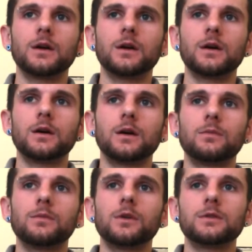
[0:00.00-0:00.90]

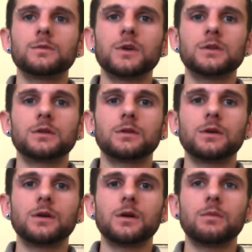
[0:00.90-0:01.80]
But it's
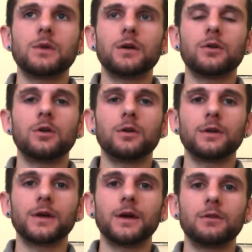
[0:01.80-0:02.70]
basically about a haunted
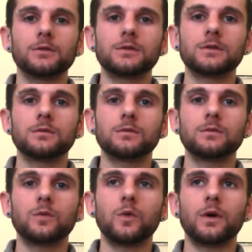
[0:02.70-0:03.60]
house
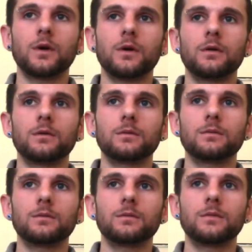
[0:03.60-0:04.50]
where
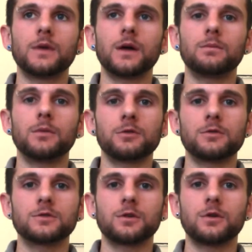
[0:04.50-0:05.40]
that
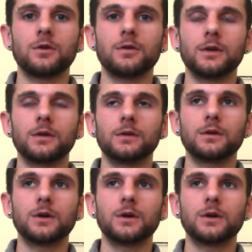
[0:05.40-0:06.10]
murders occurred in,